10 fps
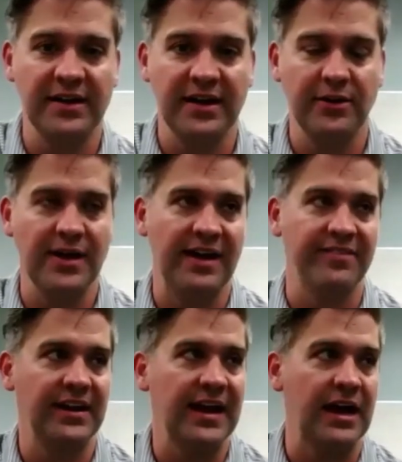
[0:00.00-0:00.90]
and you have a
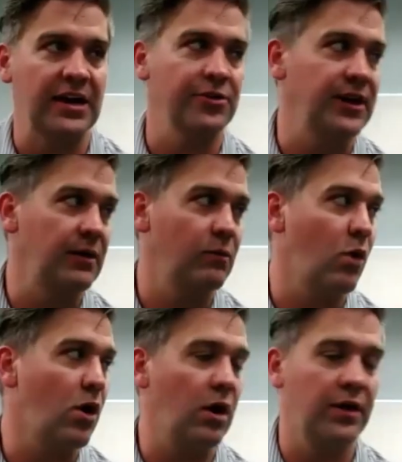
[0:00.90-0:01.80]
concrete
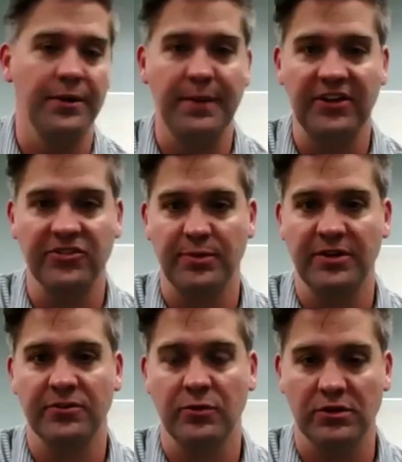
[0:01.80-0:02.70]
wall in your basement
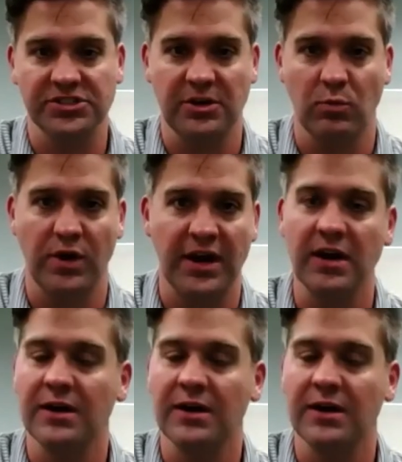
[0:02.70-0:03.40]
or somewhere,